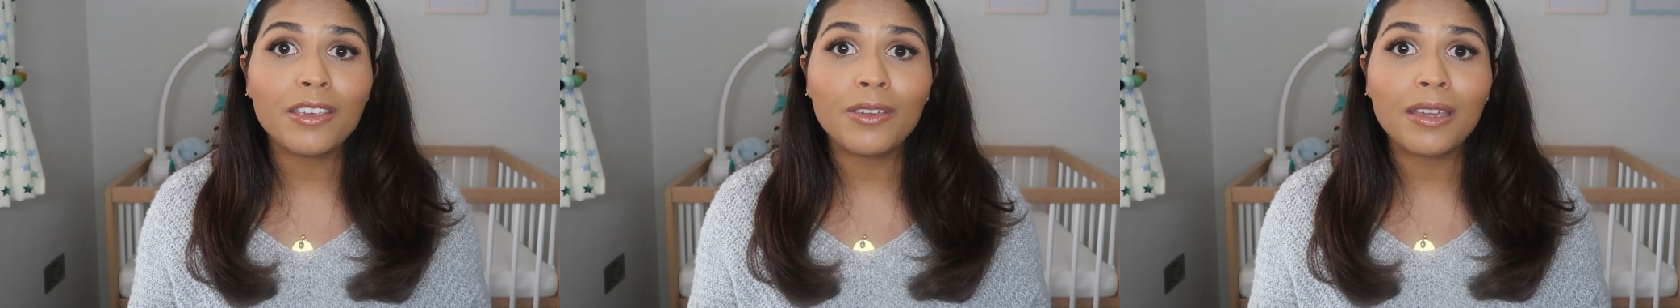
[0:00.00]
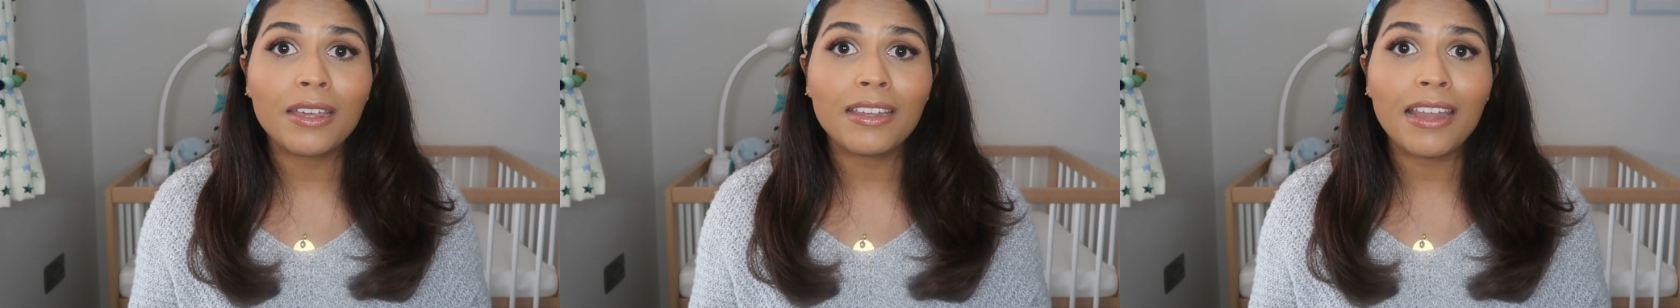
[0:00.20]

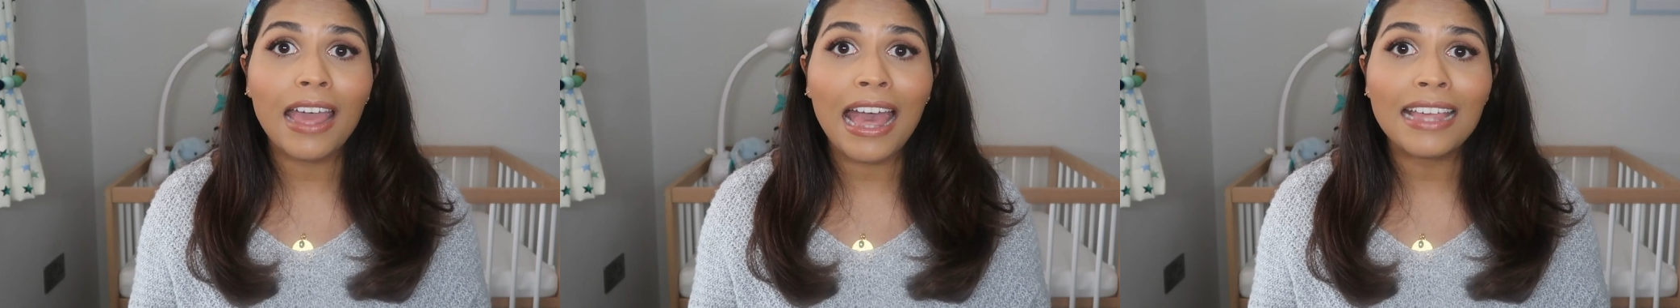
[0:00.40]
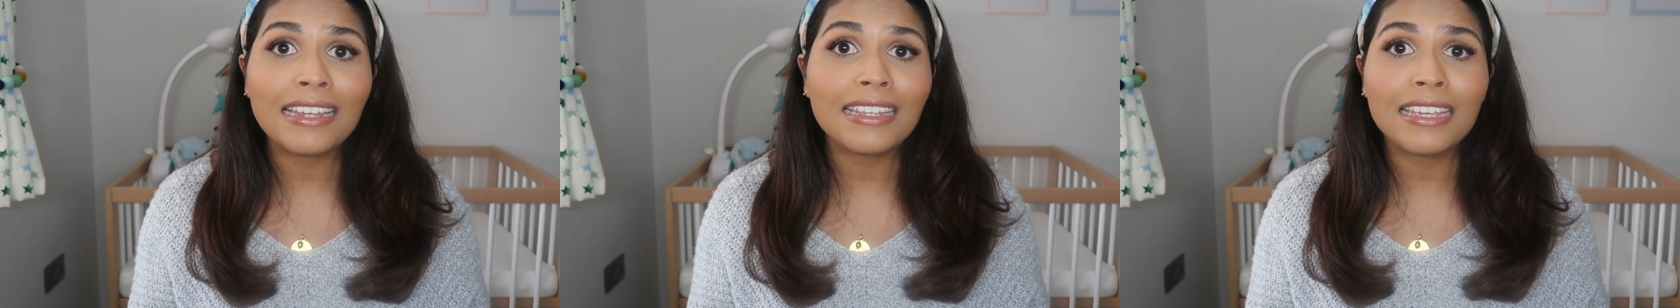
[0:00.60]
you can
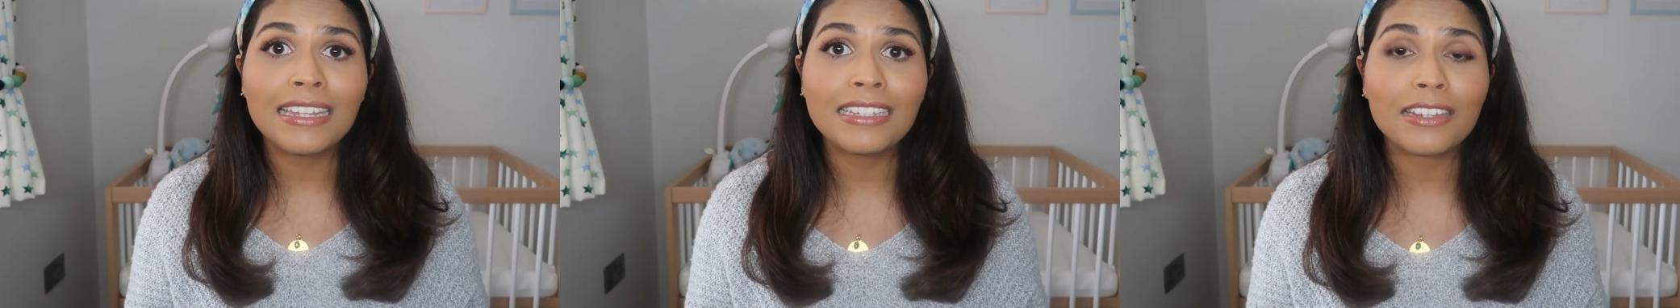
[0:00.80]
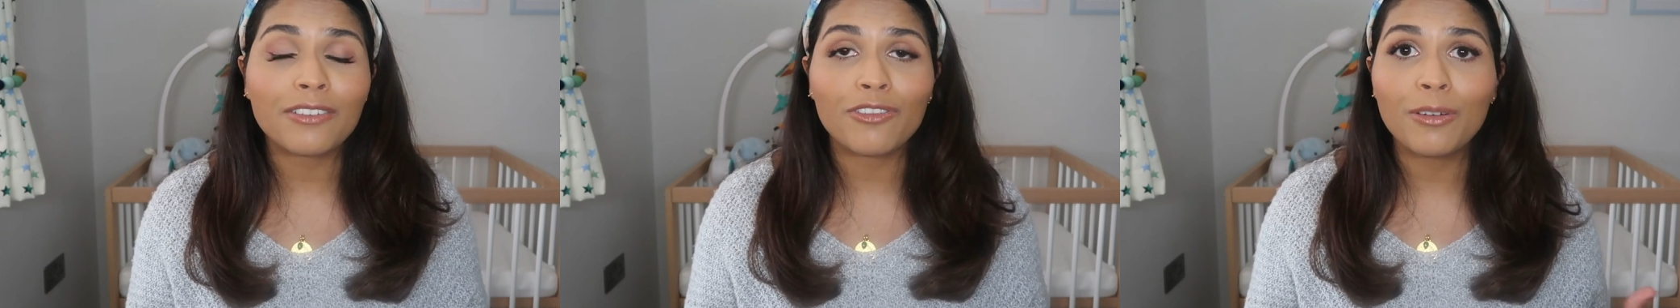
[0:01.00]
add
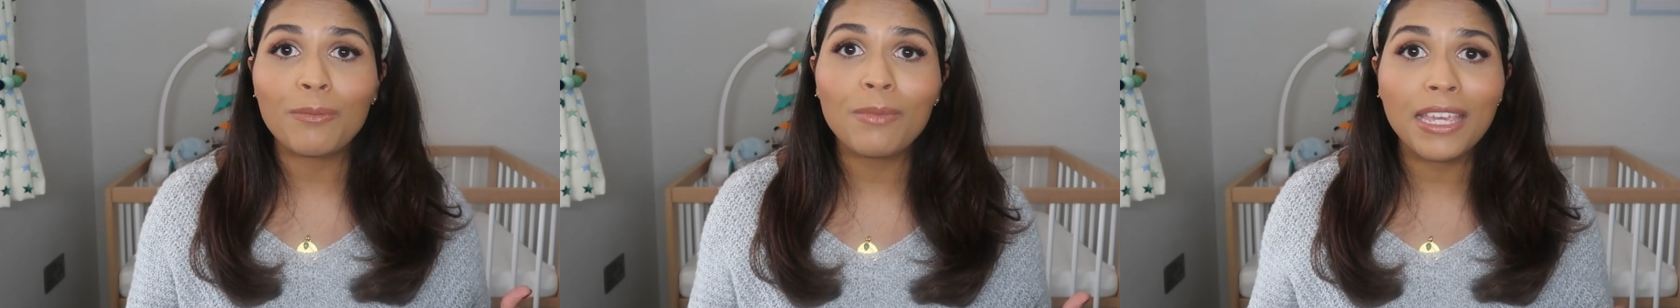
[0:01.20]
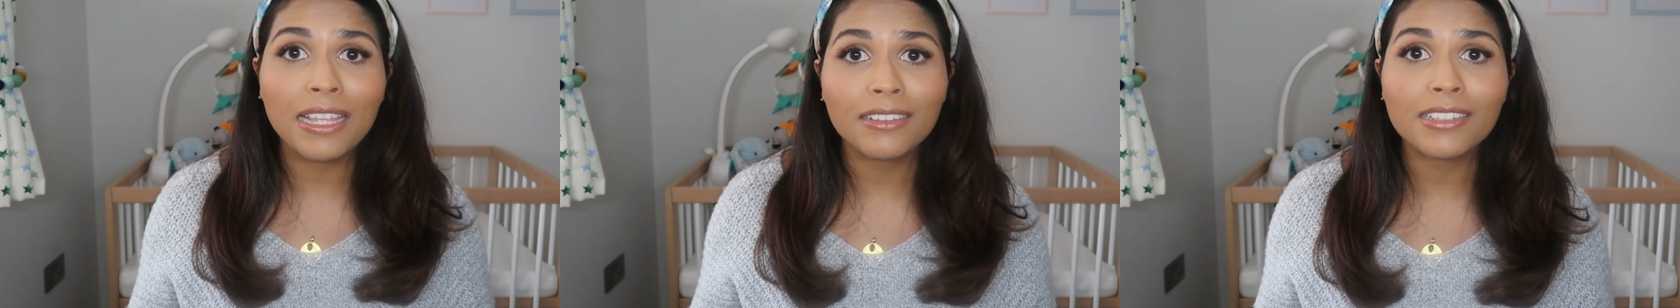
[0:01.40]
in
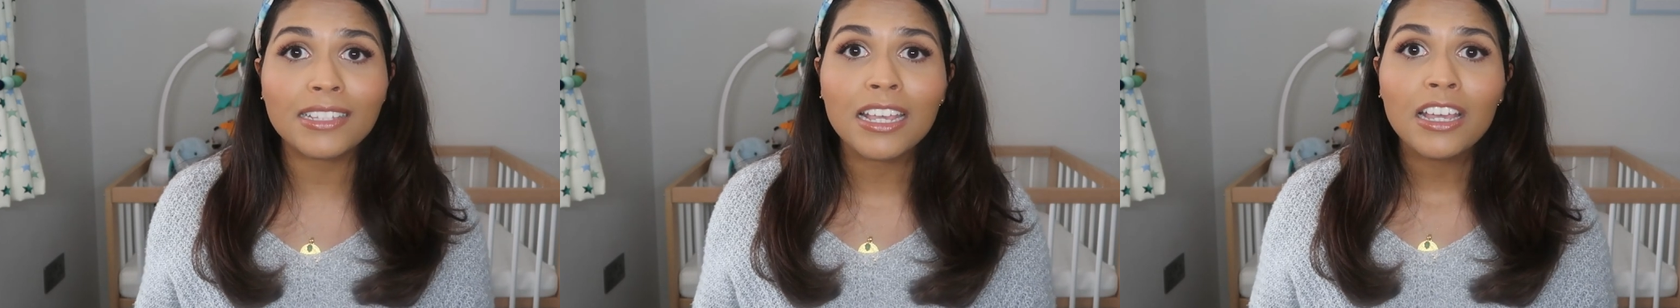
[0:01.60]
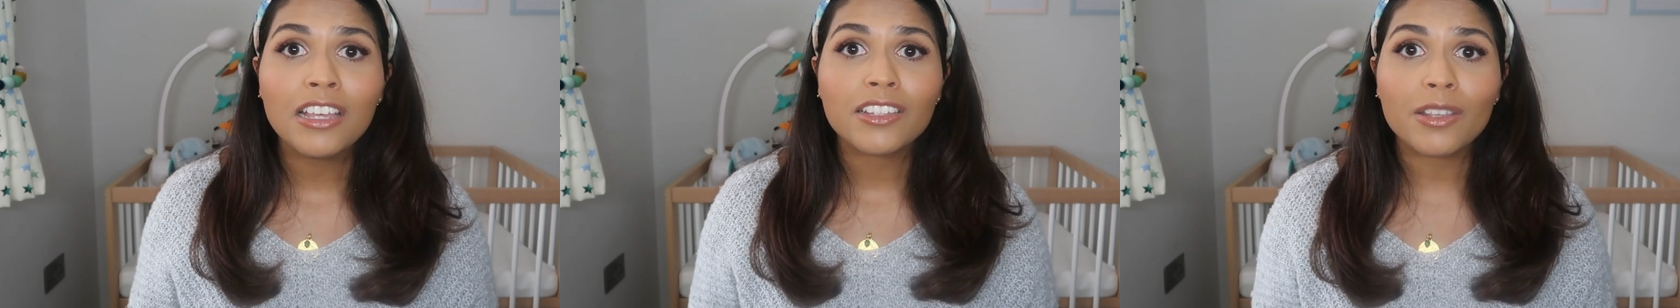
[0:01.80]
different meals.